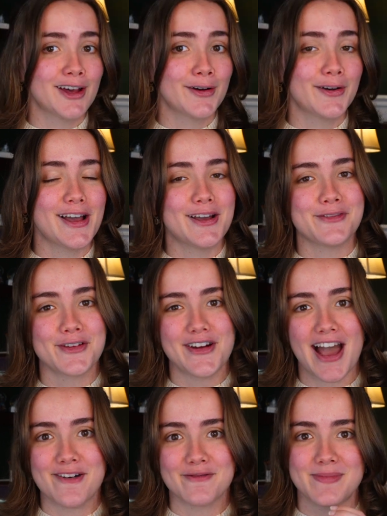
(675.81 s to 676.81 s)
know if you
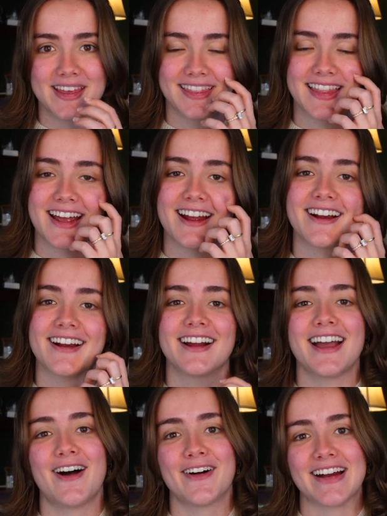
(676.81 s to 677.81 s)
have been
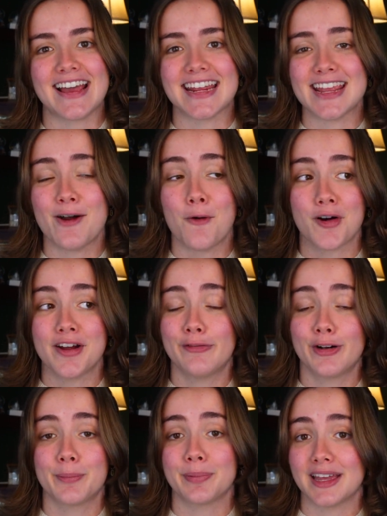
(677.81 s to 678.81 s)
there already or if
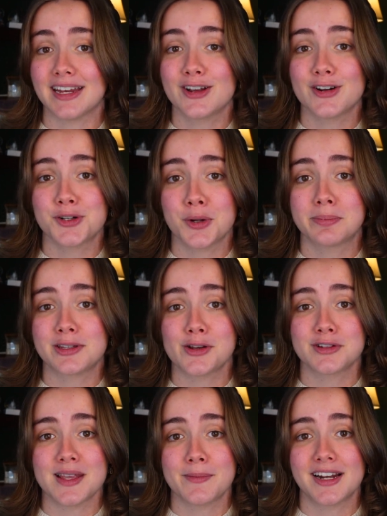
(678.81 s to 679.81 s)
you're planning your trip to
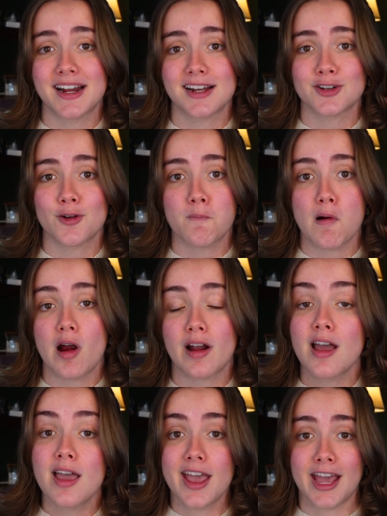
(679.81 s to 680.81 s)
Yosemite National
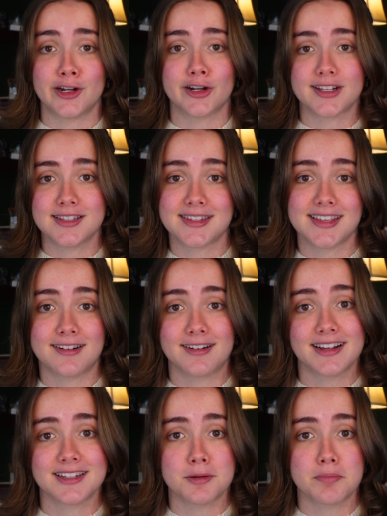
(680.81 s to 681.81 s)
Park and you're
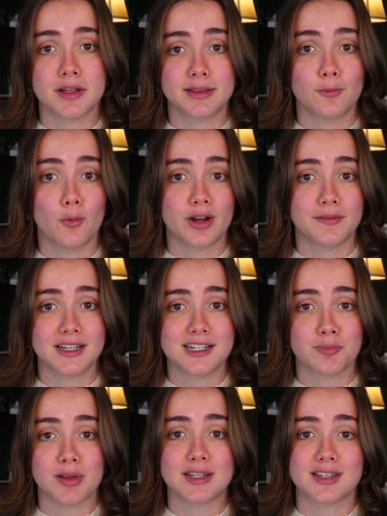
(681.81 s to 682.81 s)
considering to put one of these
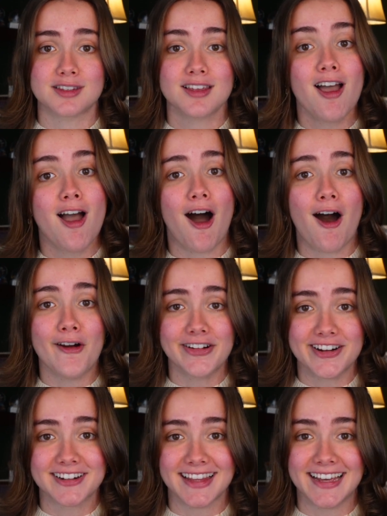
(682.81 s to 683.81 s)
places on
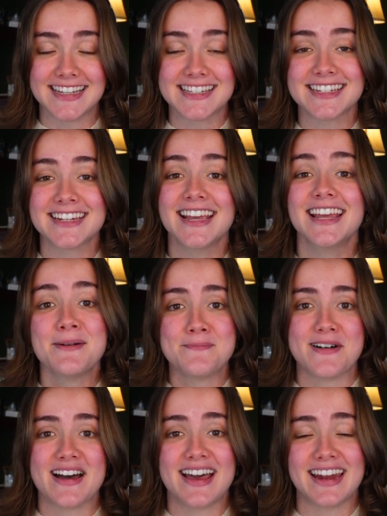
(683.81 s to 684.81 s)
your list.
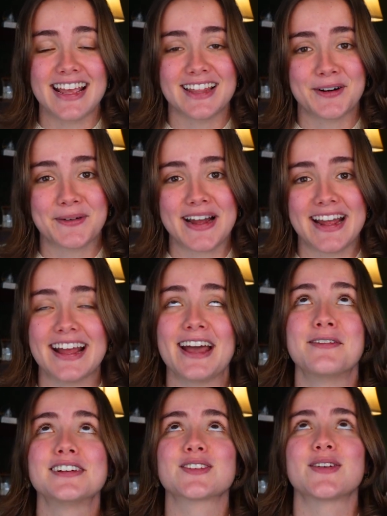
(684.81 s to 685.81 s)
But either way,
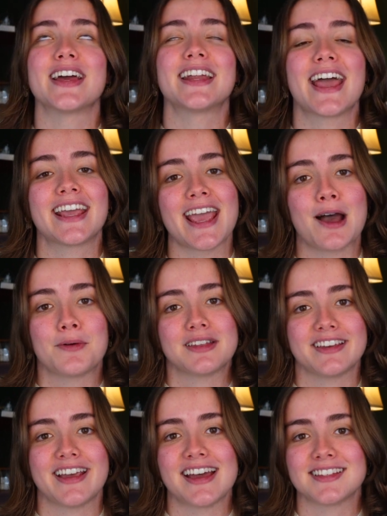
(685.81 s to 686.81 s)
it was great hanging out
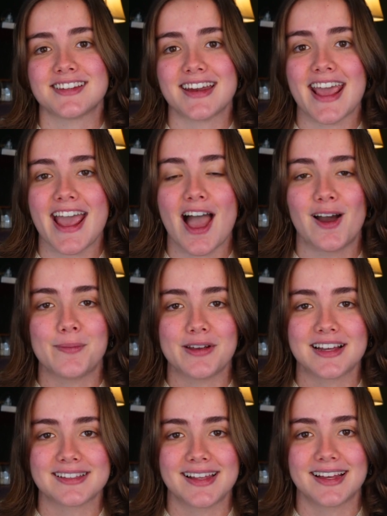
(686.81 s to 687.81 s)
with you guys today. I hope you
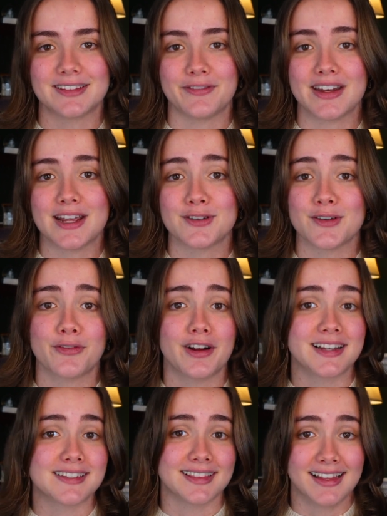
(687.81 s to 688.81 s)
guys liked the video. Don't
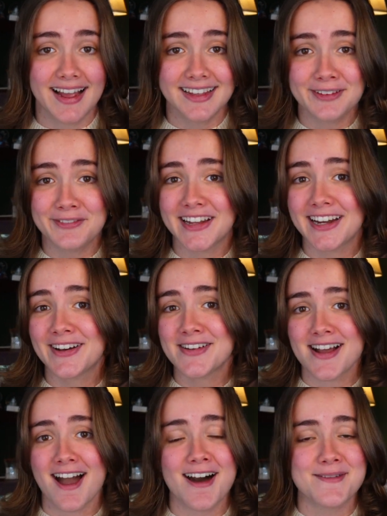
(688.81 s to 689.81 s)
forget to like the
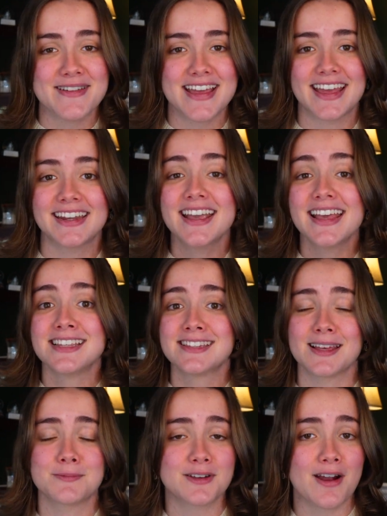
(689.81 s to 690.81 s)
video, comment,
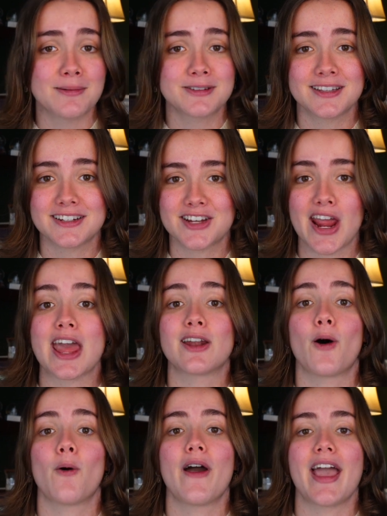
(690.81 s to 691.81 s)
subscribe to the
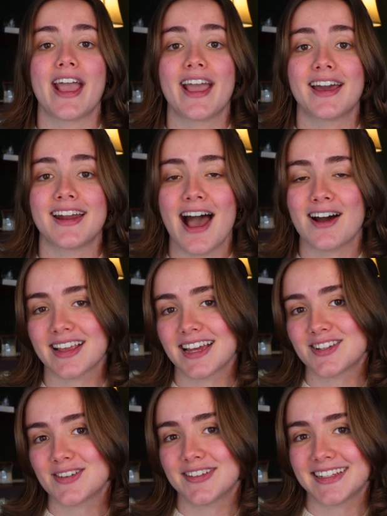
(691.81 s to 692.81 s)
channel, and I'll
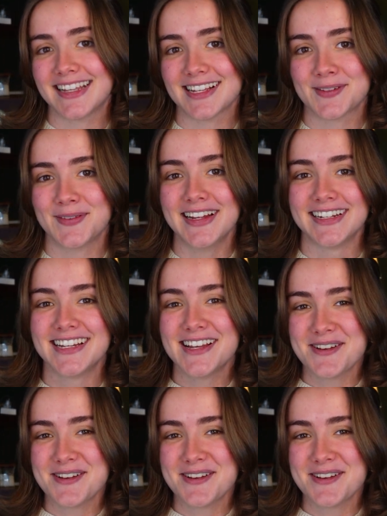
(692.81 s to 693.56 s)
catch you on the next one.